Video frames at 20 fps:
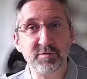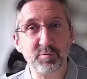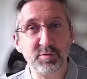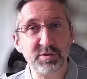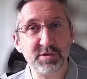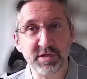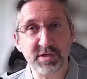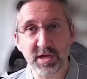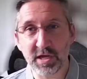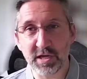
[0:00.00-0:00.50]

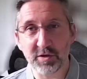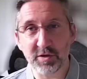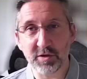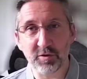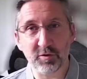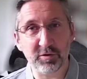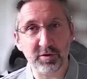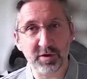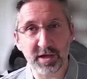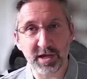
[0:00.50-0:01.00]
we're staying
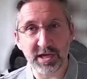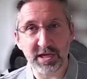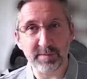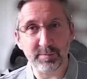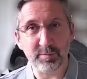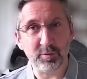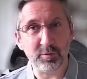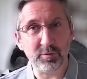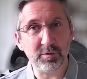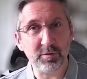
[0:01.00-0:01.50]
on
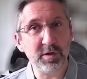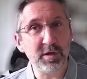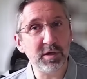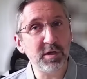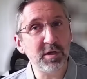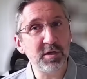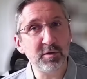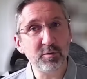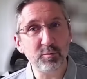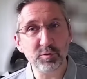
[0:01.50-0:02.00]
label,
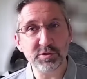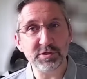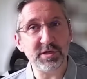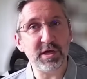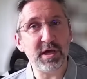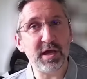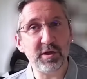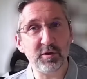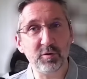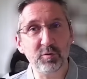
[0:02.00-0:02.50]
we're
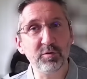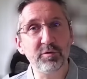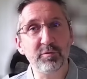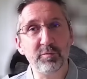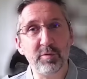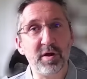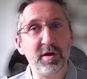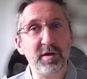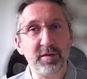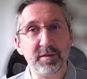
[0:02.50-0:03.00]
saying all the
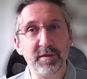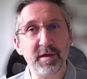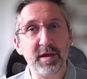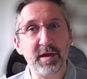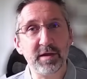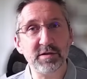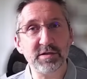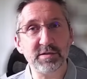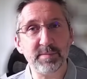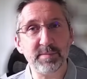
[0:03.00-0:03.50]
right
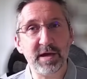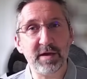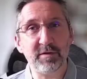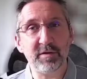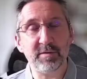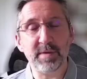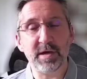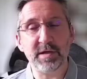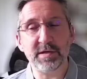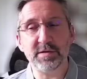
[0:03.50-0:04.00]
things about the
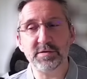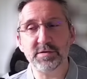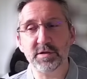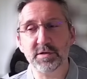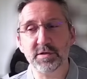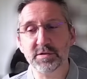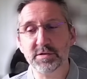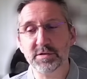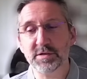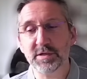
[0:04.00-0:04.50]

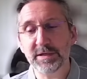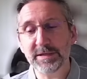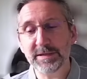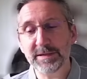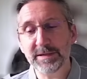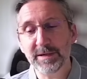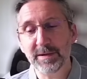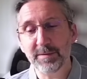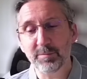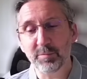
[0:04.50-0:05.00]
medicines.
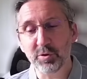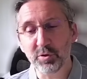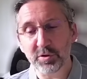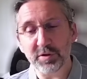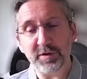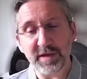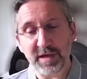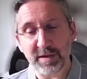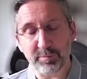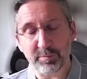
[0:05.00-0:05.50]
But look at
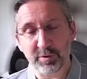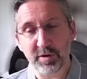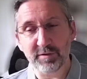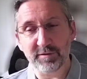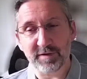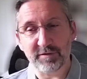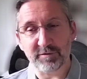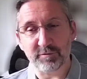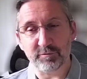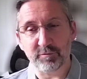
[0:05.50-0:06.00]
that
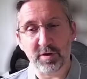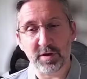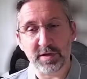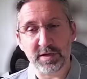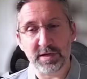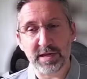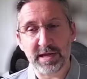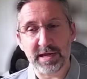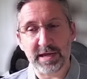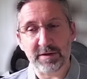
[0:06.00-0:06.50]
process right
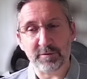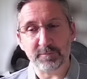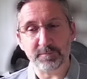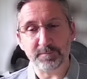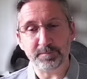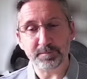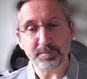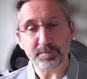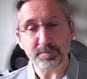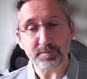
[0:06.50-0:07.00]
now.
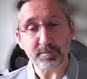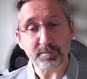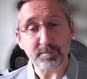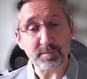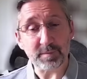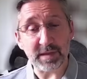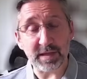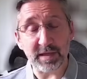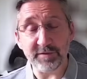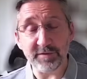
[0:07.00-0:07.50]

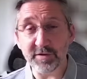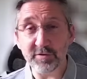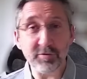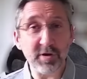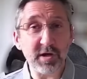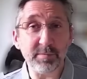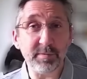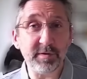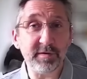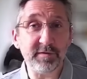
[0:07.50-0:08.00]
It's
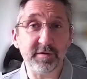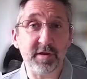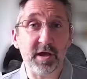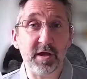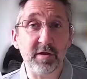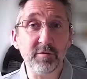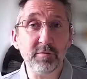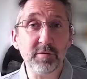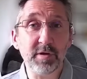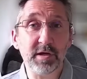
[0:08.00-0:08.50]
incredibly
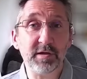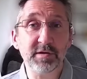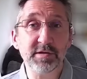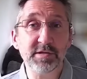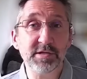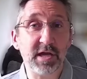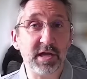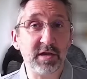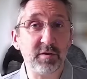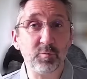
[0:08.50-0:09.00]
slow. It can
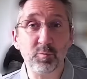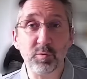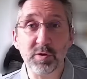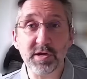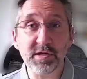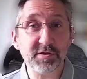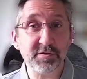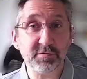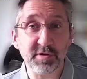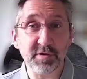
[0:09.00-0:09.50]
take
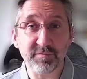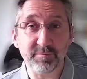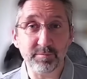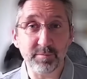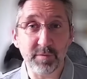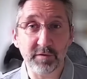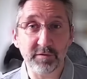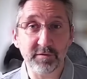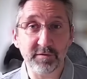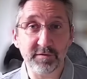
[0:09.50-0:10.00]
weeks or even
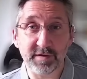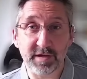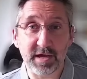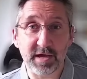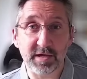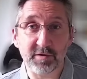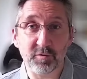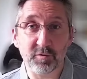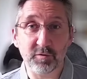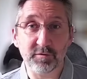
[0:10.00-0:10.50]
months to
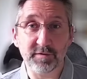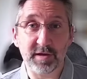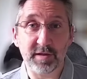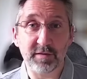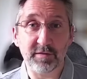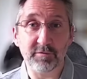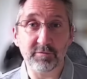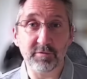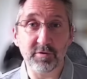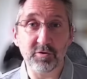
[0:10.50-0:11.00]
get
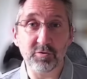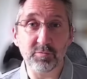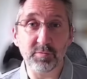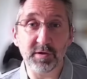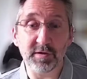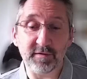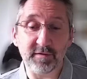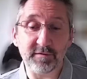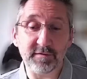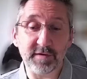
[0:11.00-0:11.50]
content through
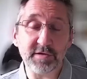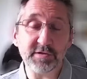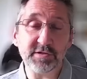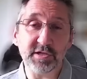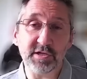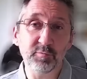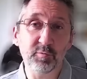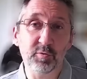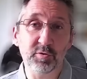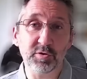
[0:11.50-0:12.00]
because
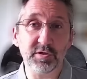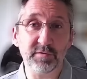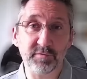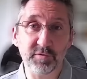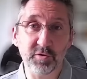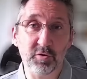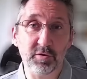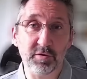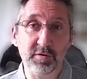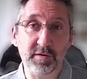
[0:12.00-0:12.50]
essentially what you've
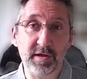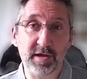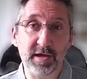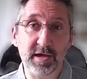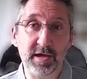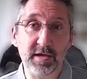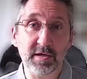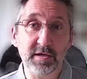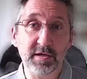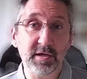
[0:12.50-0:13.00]
got
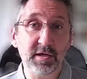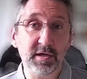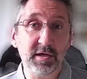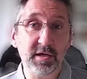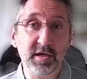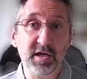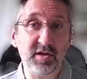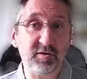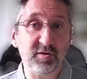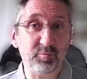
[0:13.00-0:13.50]
there
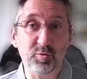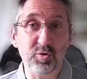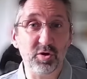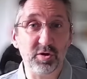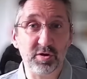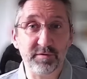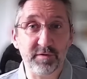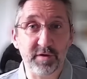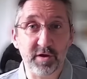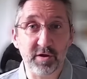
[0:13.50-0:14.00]
is
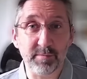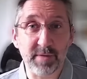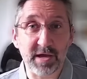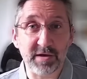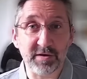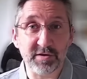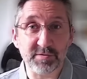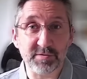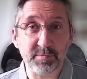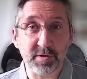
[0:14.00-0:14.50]
workflow
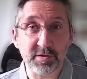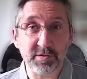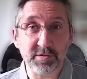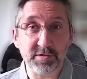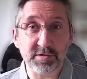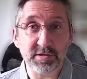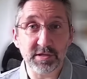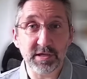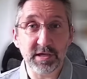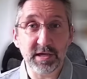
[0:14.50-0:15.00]

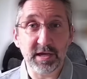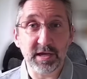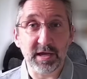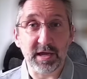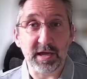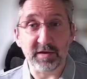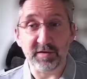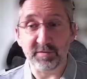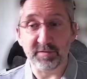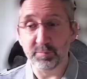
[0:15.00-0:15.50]
management.
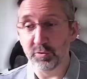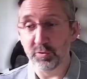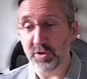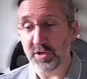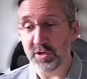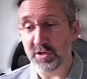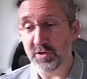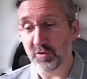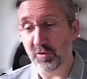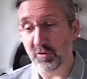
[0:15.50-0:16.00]
It's
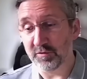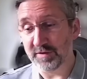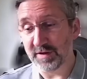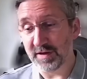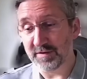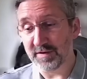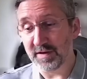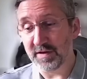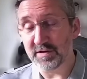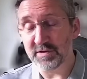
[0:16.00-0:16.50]
putting content
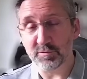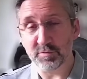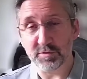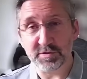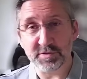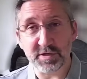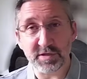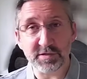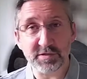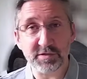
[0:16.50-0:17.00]
into a
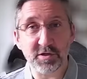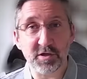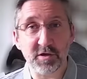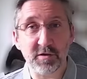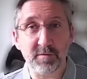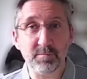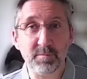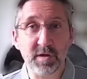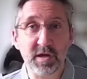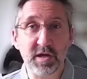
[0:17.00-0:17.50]

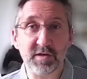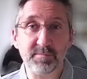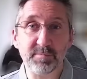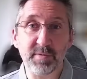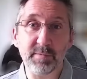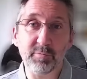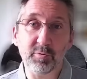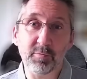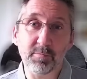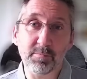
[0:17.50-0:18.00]
system, it's
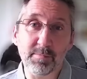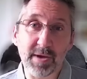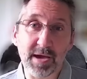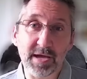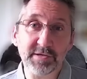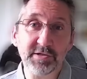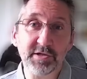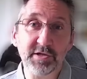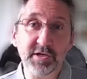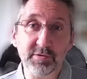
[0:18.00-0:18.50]
people
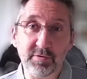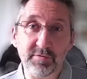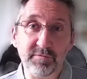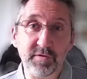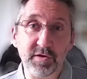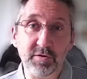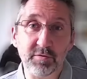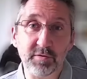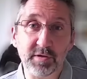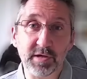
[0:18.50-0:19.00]
manually
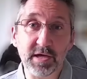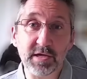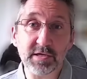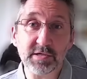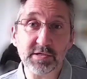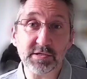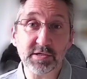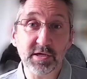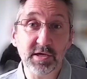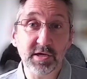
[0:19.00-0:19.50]
reviewing it,
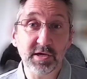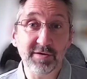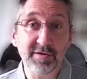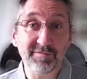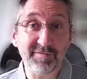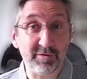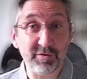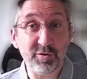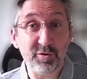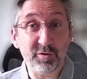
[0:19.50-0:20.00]

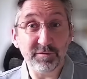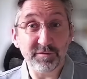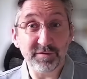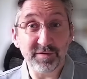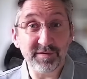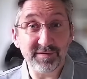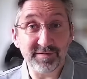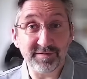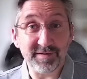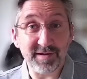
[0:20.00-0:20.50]
very often
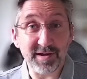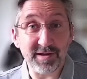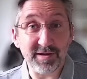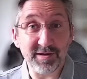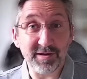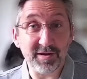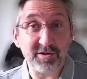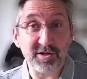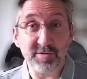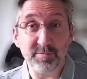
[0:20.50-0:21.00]

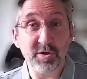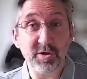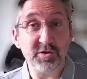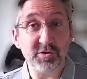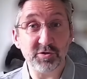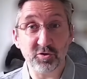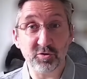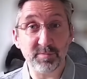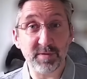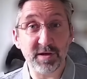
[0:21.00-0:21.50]
senior
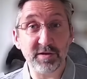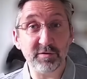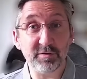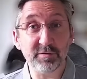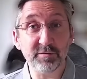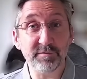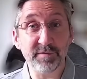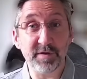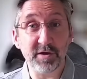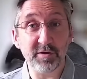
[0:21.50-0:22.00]
commercial or medical
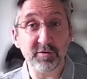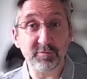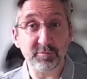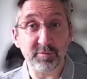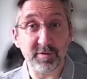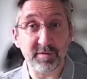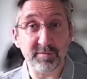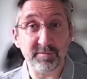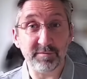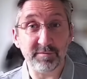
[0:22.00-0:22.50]
folks
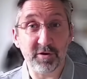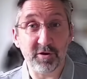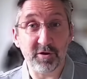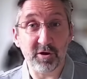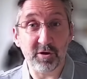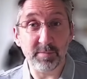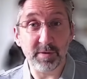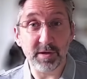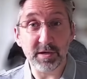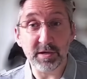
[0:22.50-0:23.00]
within
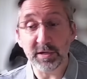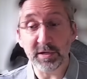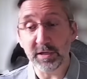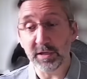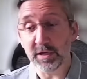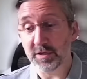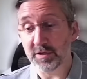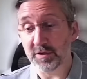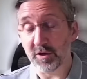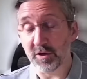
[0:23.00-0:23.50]
pharma
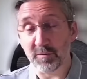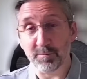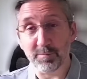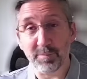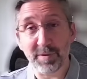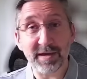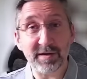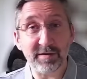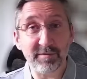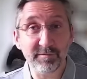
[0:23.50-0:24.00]
going
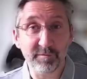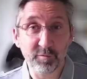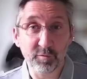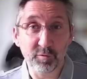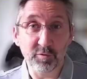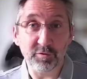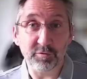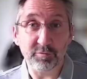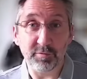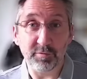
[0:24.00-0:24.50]
back and
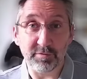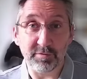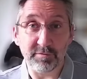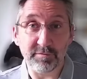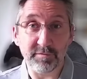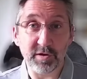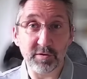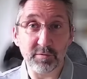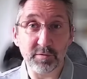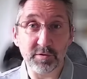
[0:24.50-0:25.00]
forth with
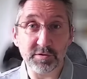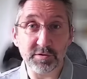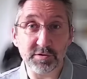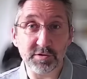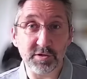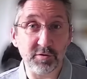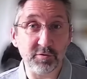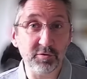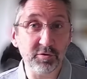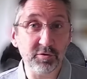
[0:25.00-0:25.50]
reviewers
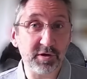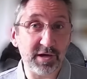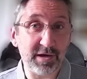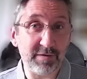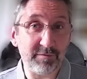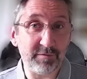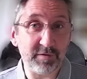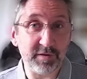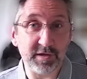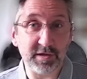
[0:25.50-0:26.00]
who look at
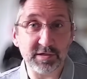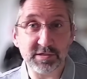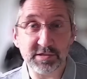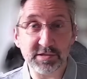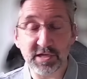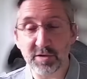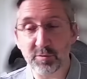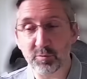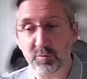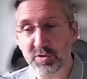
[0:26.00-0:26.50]
everything and say,
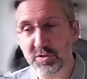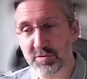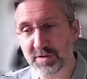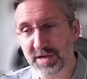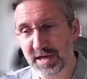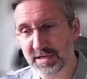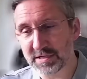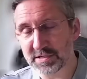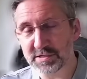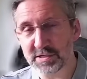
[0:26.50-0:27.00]
well, you
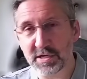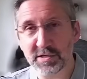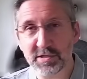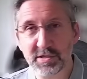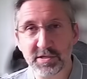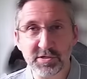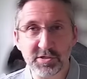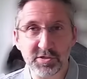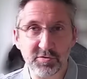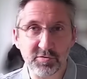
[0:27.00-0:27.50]
can say
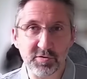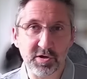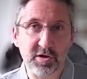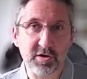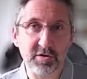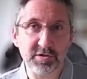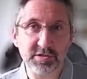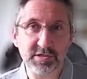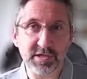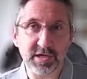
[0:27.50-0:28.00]
this, you
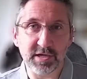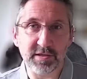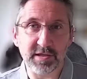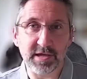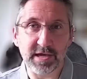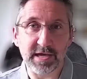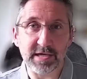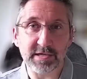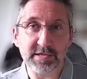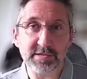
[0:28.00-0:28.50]
can't say that.